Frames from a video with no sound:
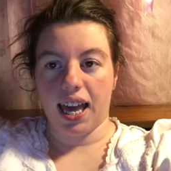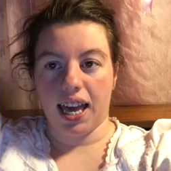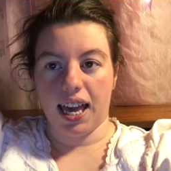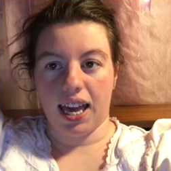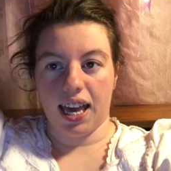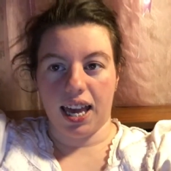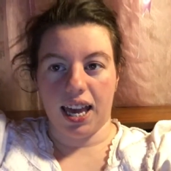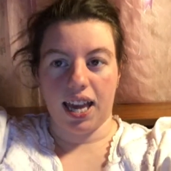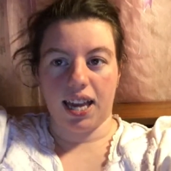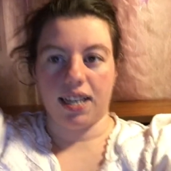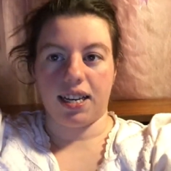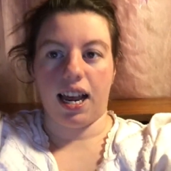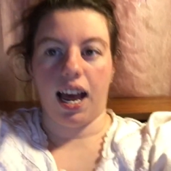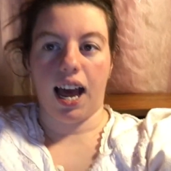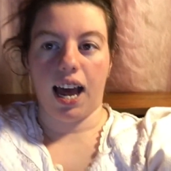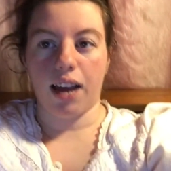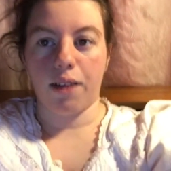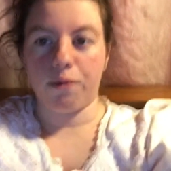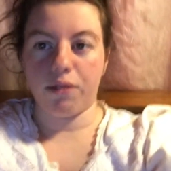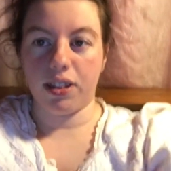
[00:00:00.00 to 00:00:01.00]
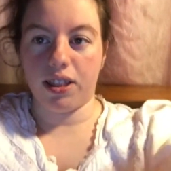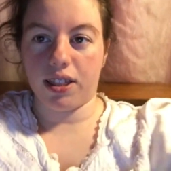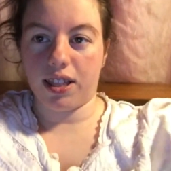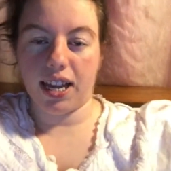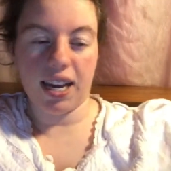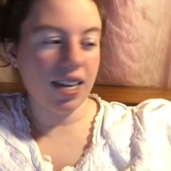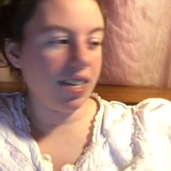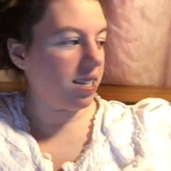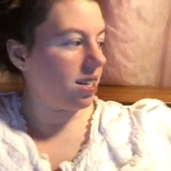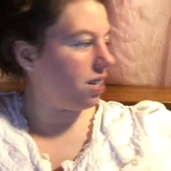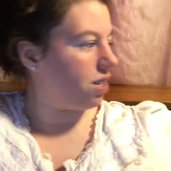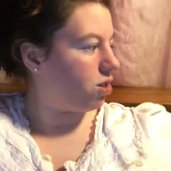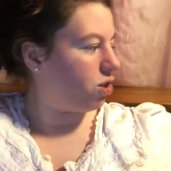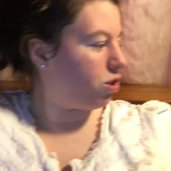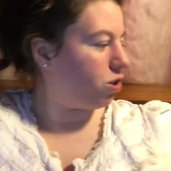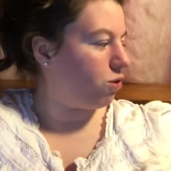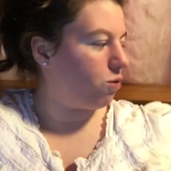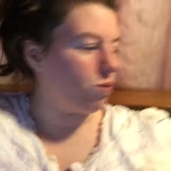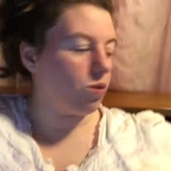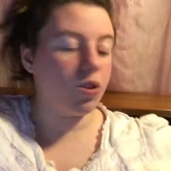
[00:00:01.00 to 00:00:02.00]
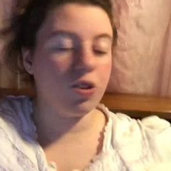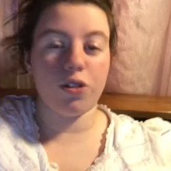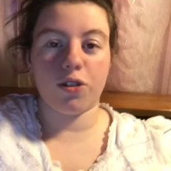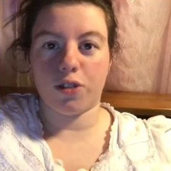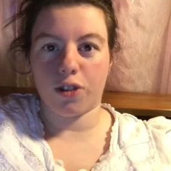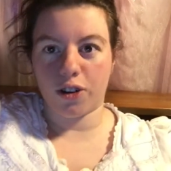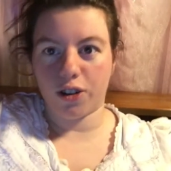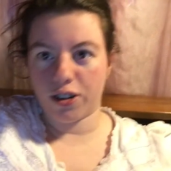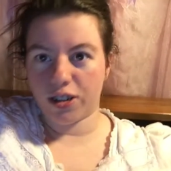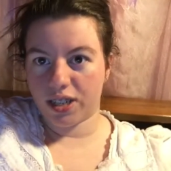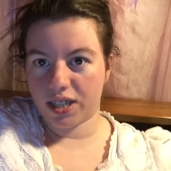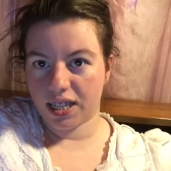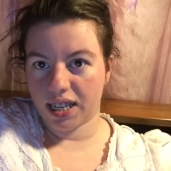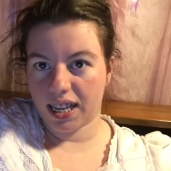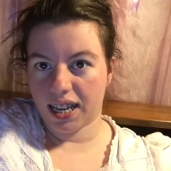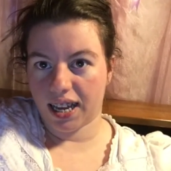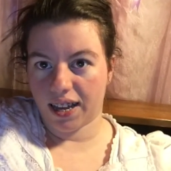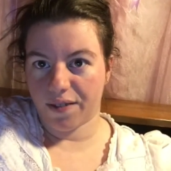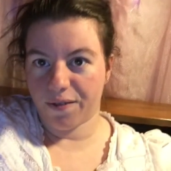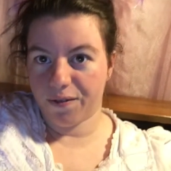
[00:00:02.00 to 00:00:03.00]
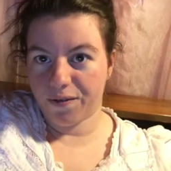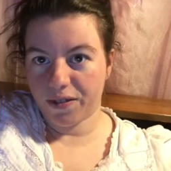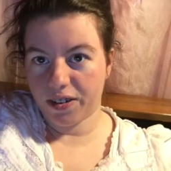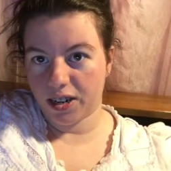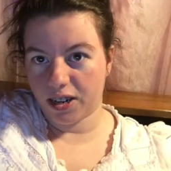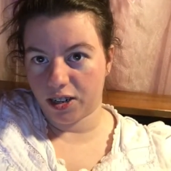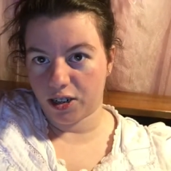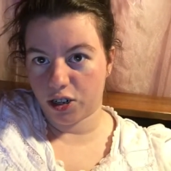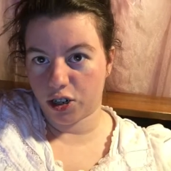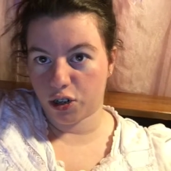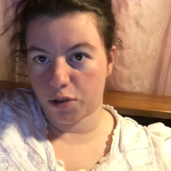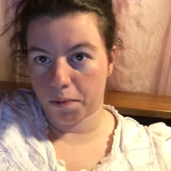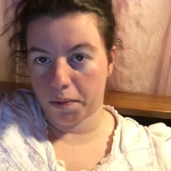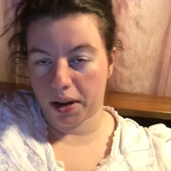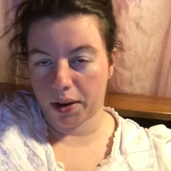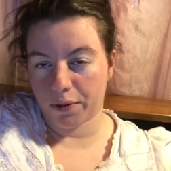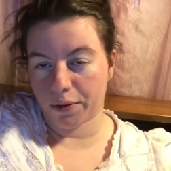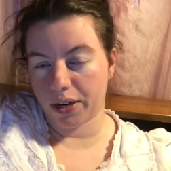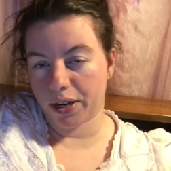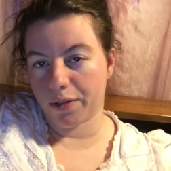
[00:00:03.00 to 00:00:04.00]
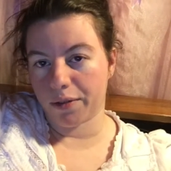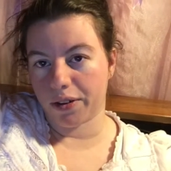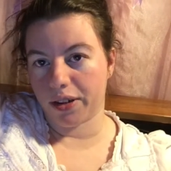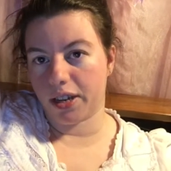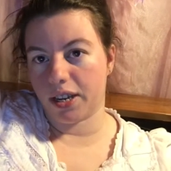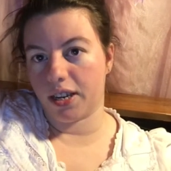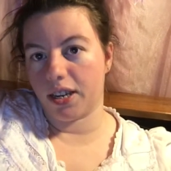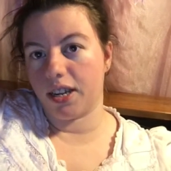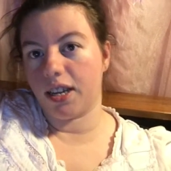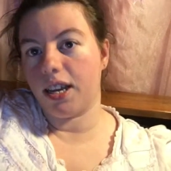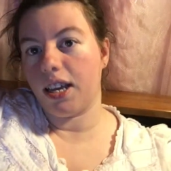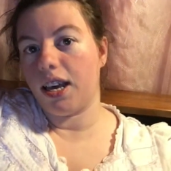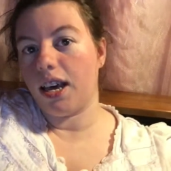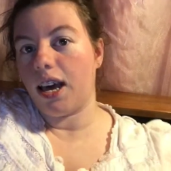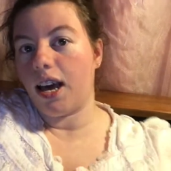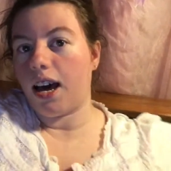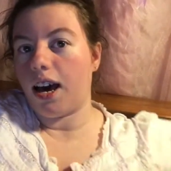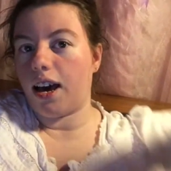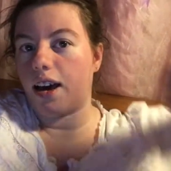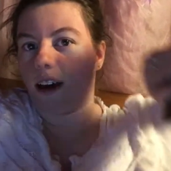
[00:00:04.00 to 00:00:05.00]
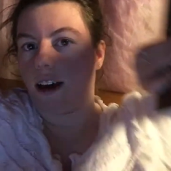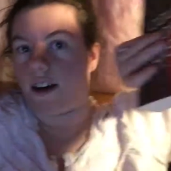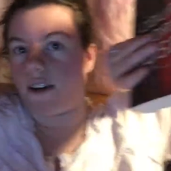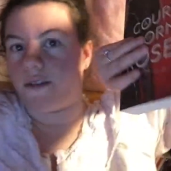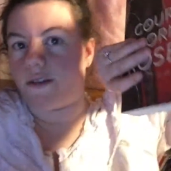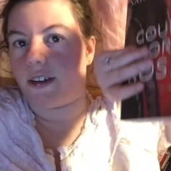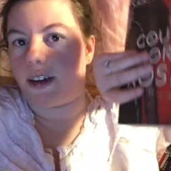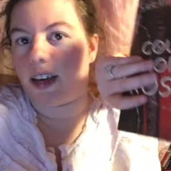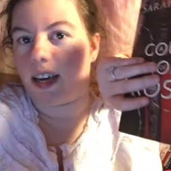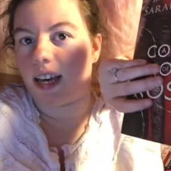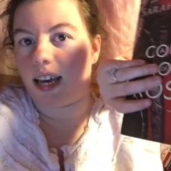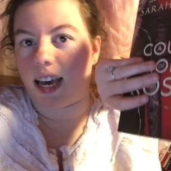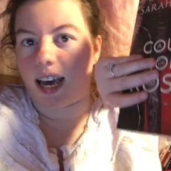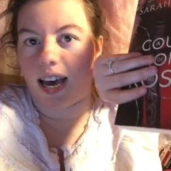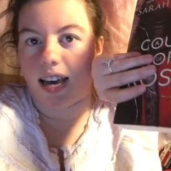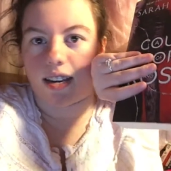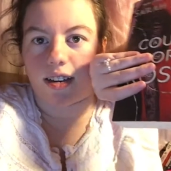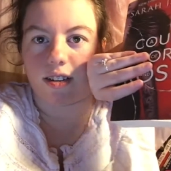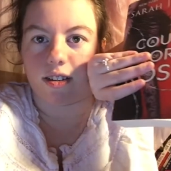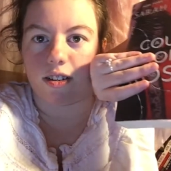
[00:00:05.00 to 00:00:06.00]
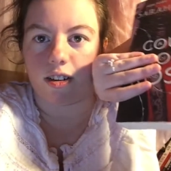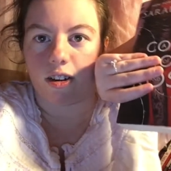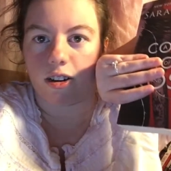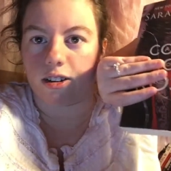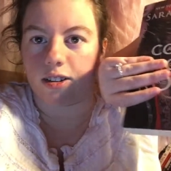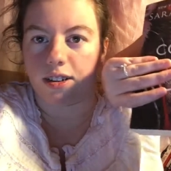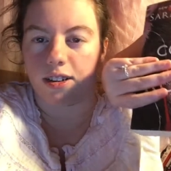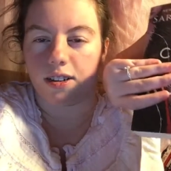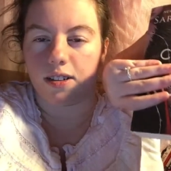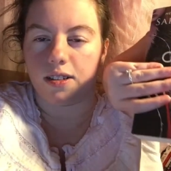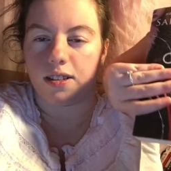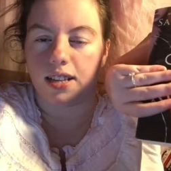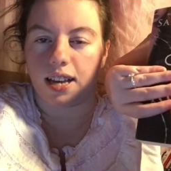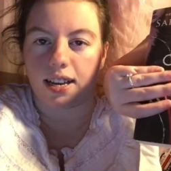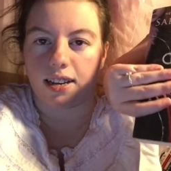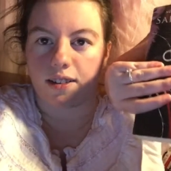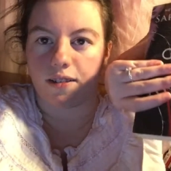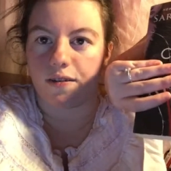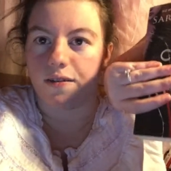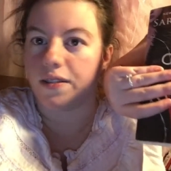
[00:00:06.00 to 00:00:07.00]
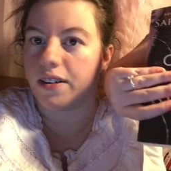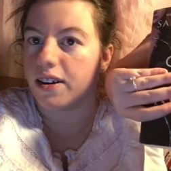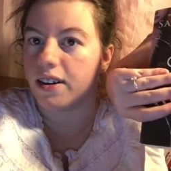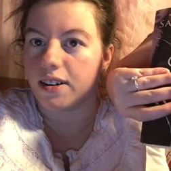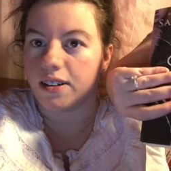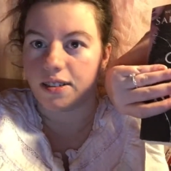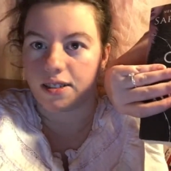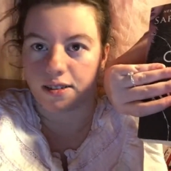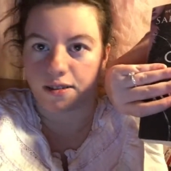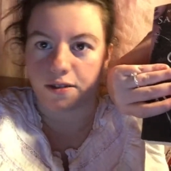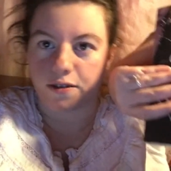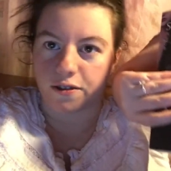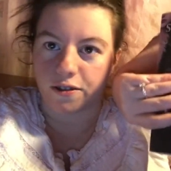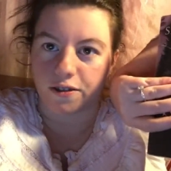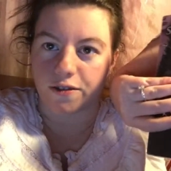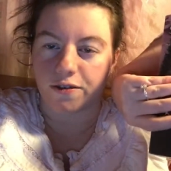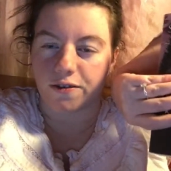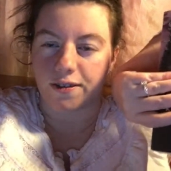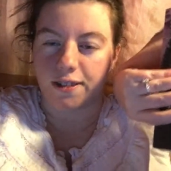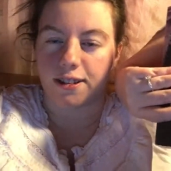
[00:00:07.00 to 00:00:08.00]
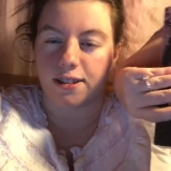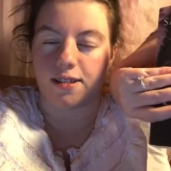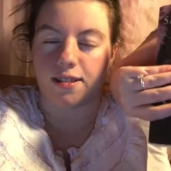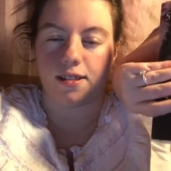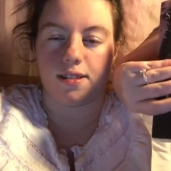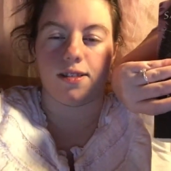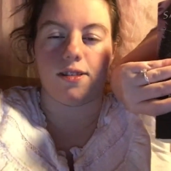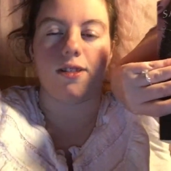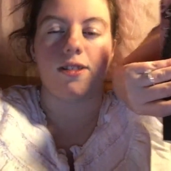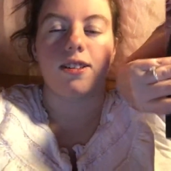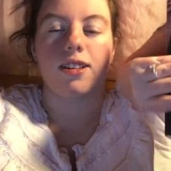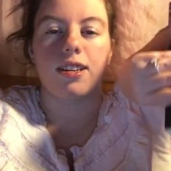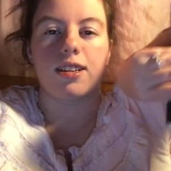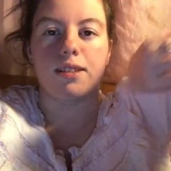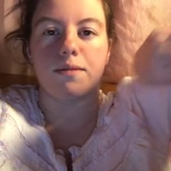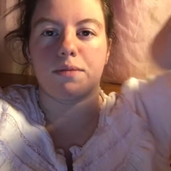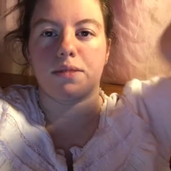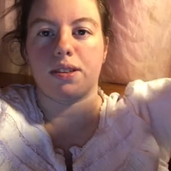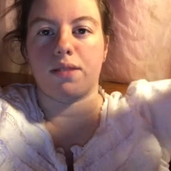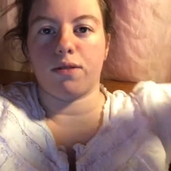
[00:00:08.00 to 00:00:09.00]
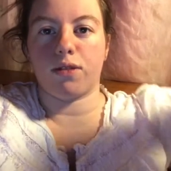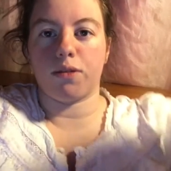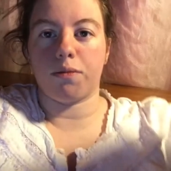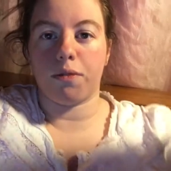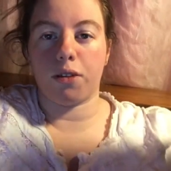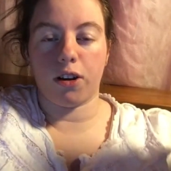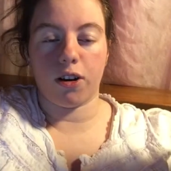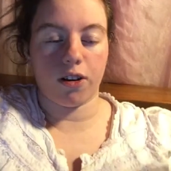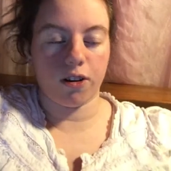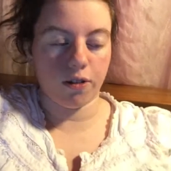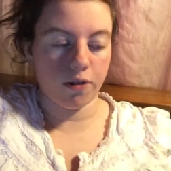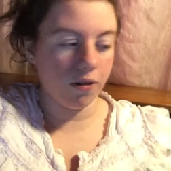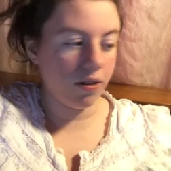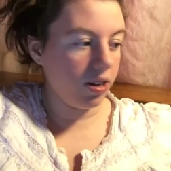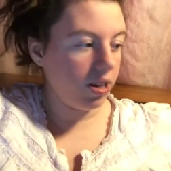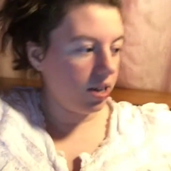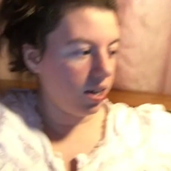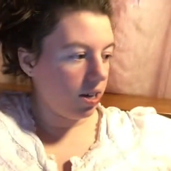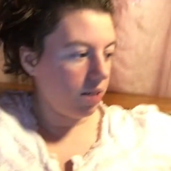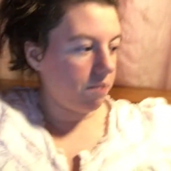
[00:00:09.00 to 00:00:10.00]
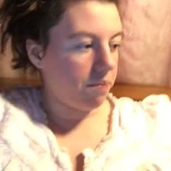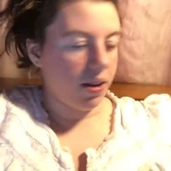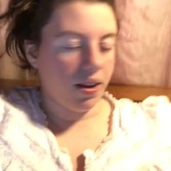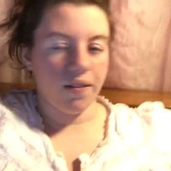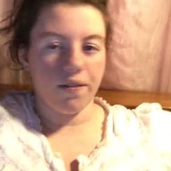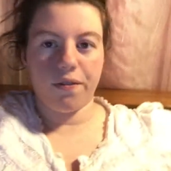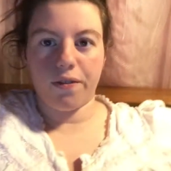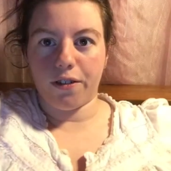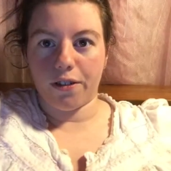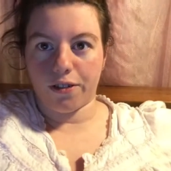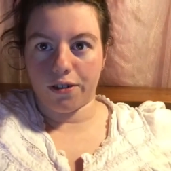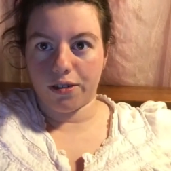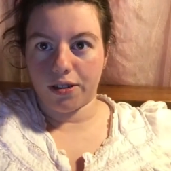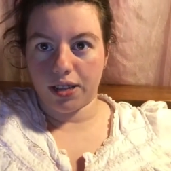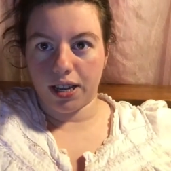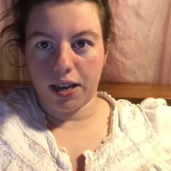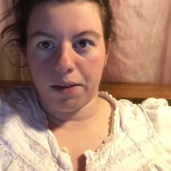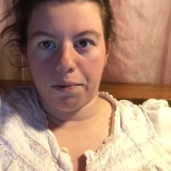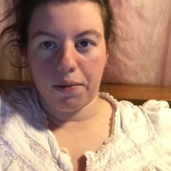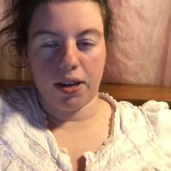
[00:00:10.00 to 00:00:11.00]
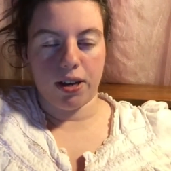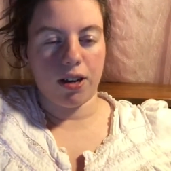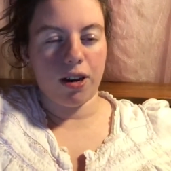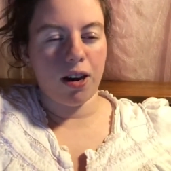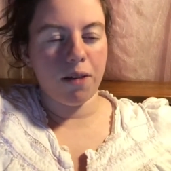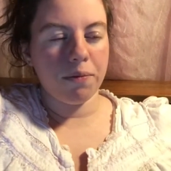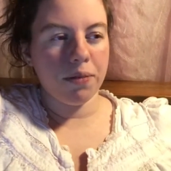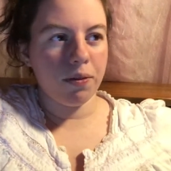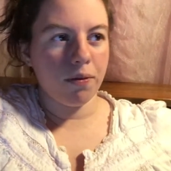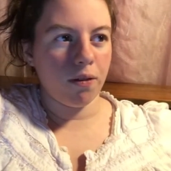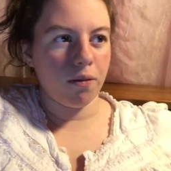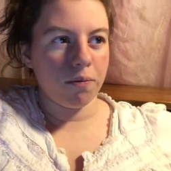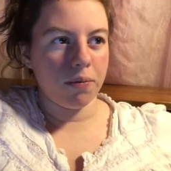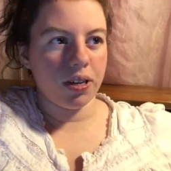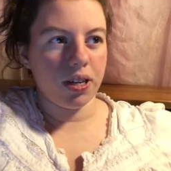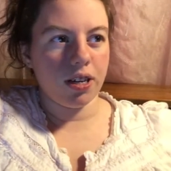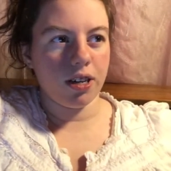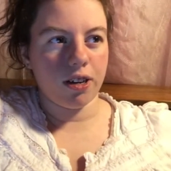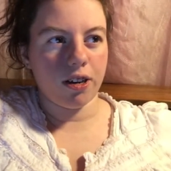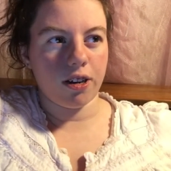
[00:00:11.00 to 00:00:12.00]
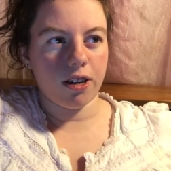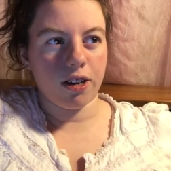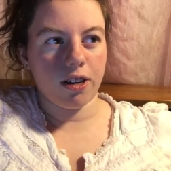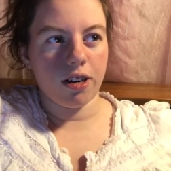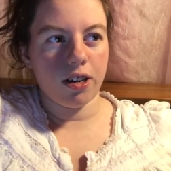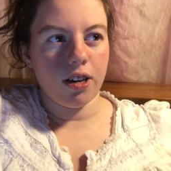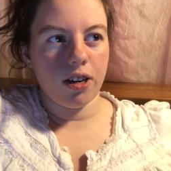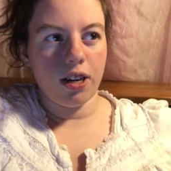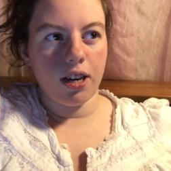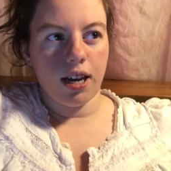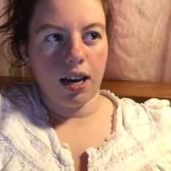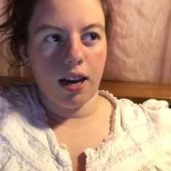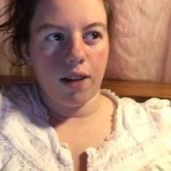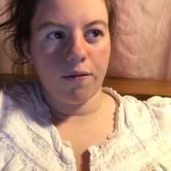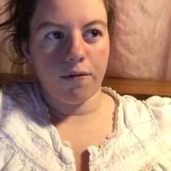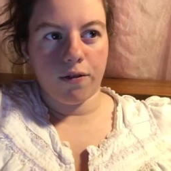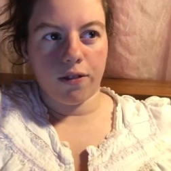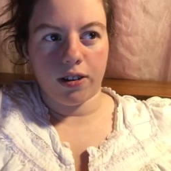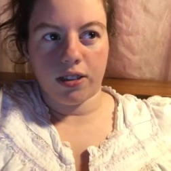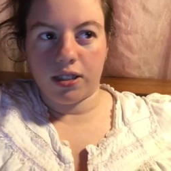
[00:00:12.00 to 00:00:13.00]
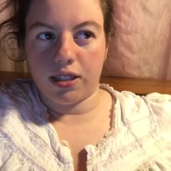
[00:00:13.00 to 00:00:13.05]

and I would like to start and finish my reread of ACOTAR because ACOFAS, A Court of Frost and Starlight comes out tomorrow, May 1st, and my copy won't be here for